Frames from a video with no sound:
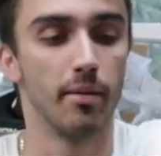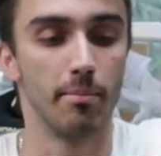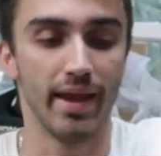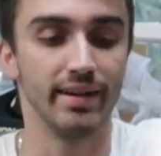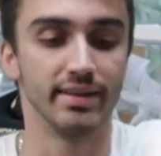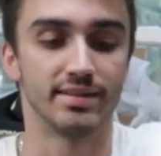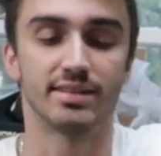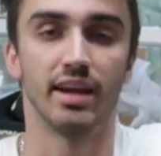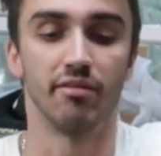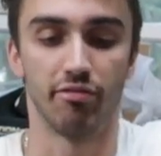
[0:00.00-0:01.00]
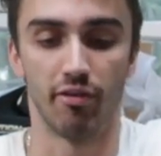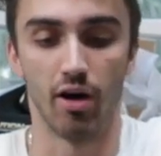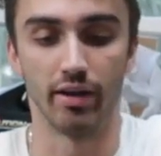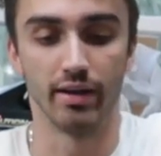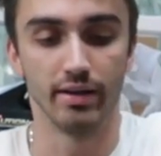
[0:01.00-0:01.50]
Maintenance and
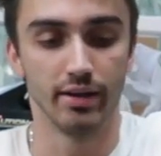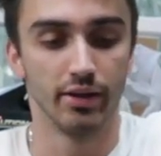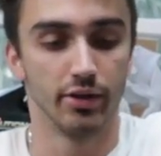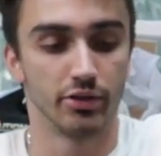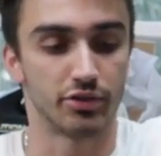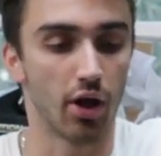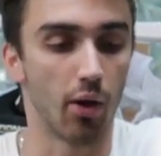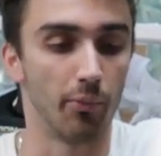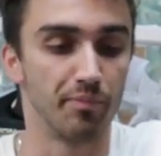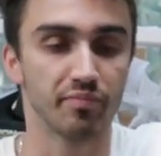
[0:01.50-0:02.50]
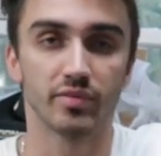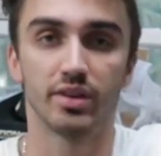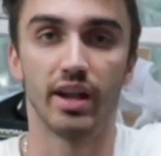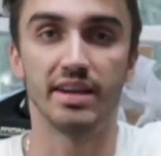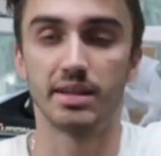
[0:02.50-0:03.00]
Fun. So,
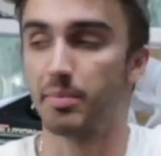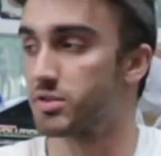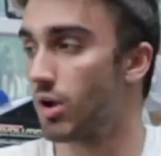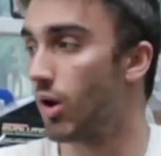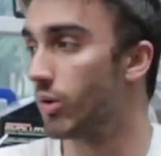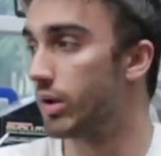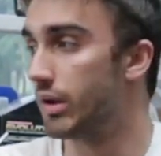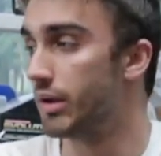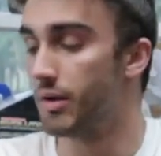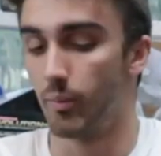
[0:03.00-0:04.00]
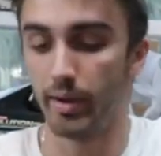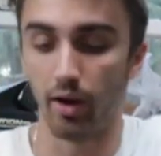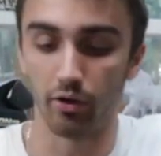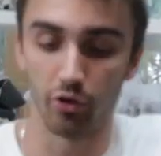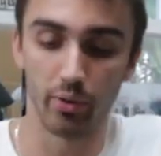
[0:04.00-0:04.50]
today's episode, we
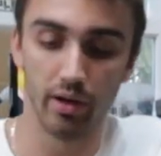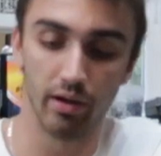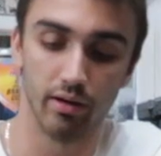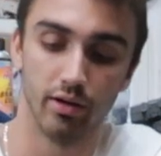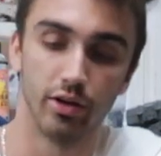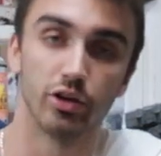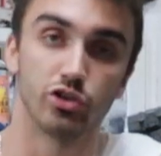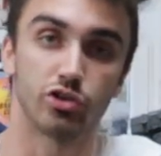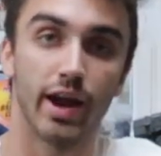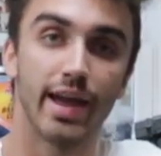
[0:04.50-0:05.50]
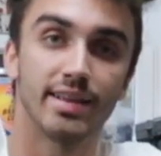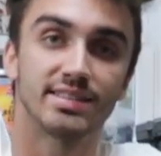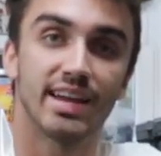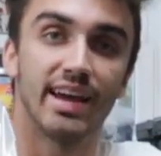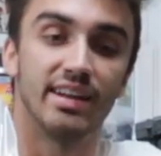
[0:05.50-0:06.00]
are doing
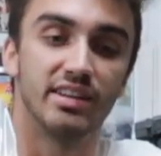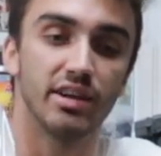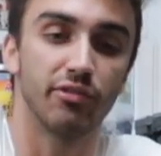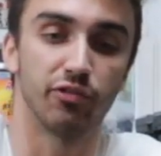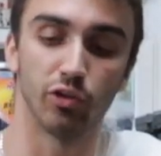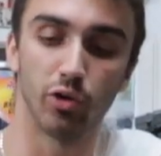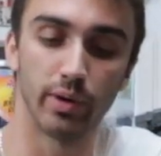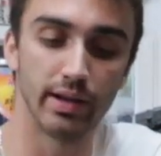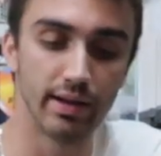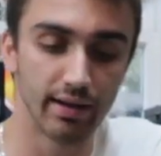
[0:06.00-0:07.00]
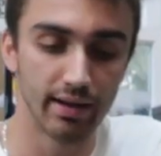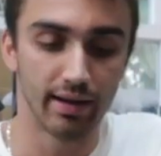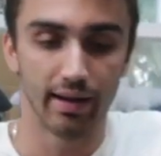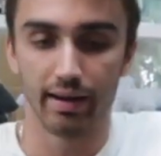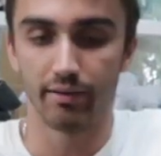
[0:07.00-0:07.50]
trans and diff fluid,
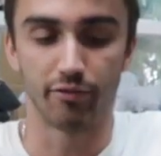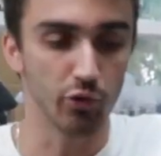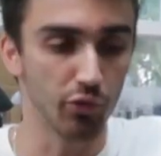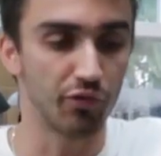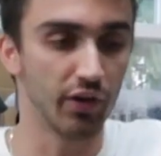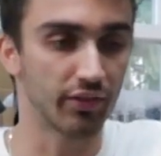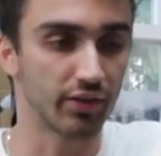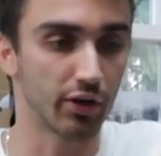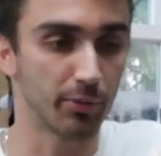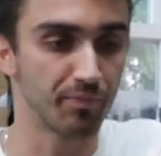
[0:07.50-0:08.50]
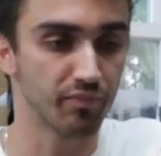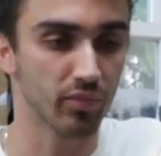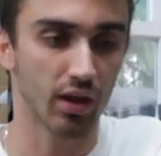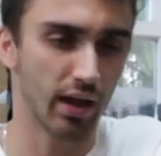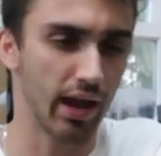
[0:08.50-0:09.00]
fuel filter,
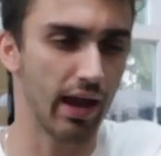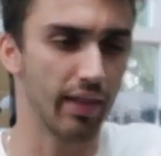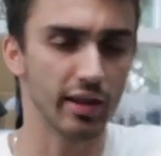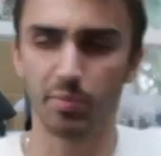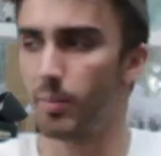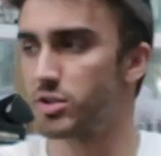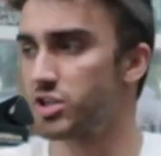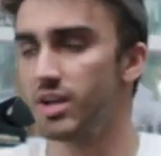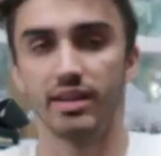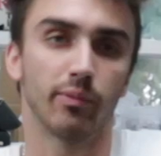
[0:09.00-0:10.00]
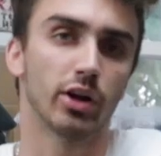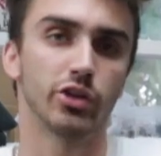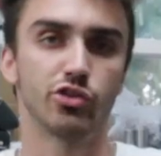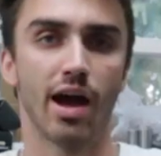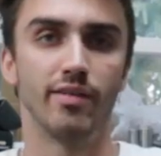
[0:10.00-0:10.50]
and that's pretty much it. And then we're going
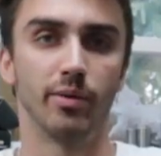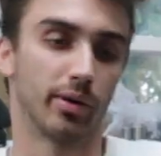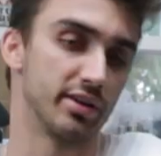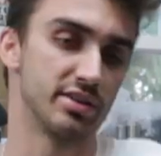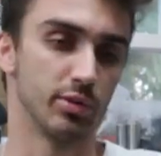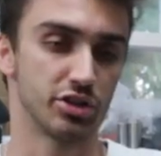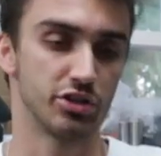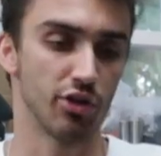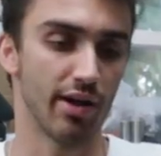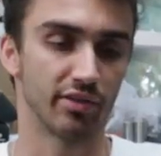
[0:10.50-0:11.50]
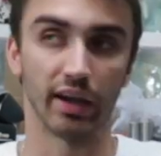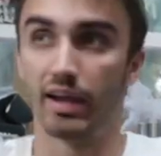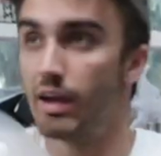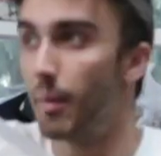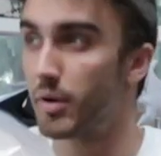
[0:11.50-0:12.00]
to drive it. We're going to see what she drives like.
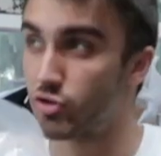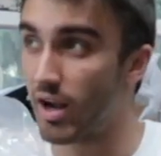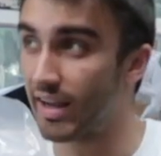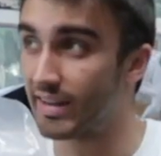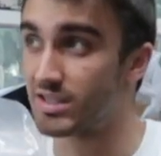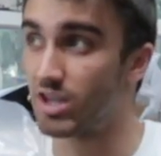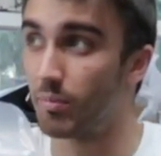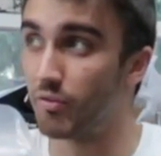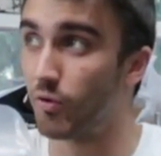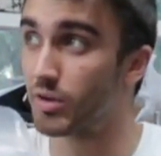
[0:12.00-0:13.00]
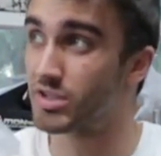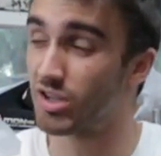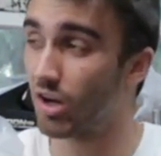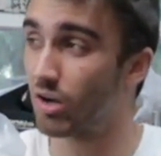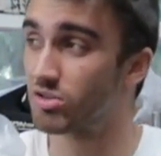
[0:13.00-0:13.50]
I'm going to try to get this done before the
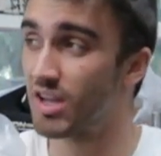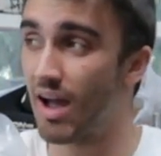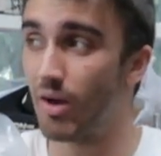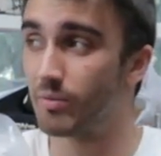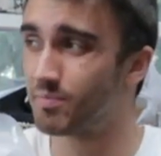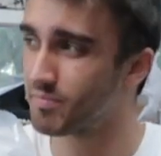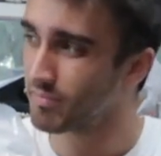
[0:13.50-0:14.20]
sun goes down.